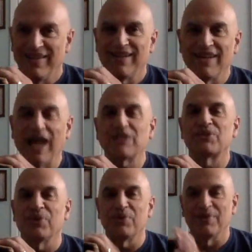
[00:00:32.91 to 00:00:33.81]
not
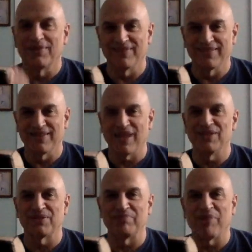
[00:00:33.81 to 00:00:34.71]
so
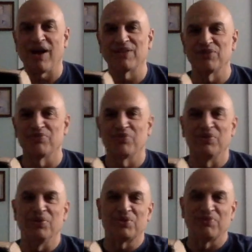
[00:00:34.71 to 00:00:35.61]
nice and positive
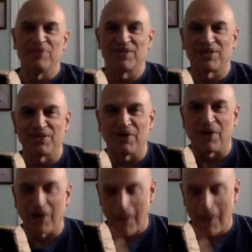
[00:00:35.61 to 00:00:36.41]
reviews of this guitar.